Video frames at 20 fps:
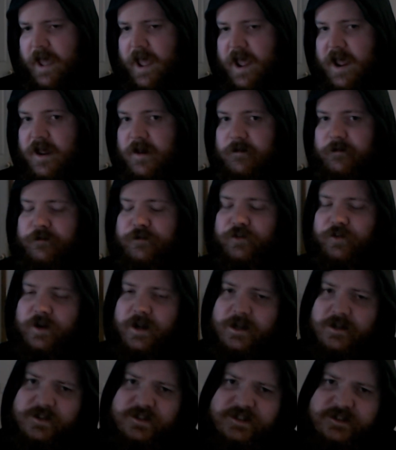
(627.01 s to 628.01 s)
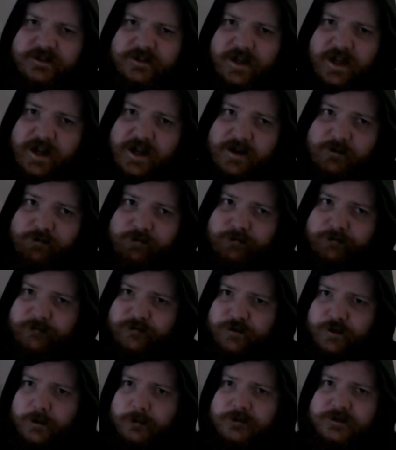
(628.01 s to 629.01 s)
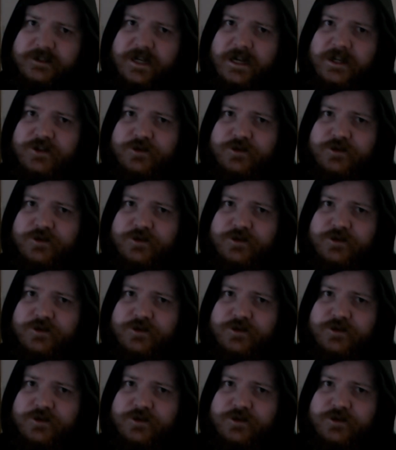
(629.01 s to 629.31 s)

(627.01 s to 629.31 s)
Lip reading: And from day